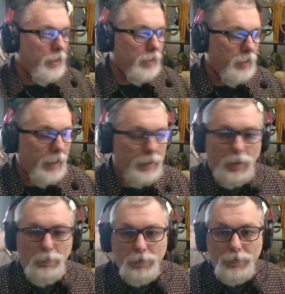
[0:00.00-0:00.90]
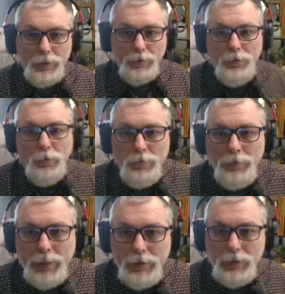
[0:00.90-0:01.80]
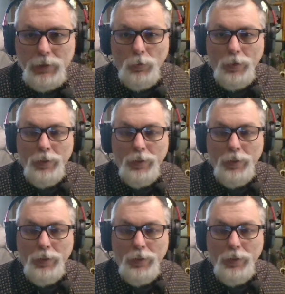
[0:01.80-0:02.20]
These last couple of years where we've had to deal with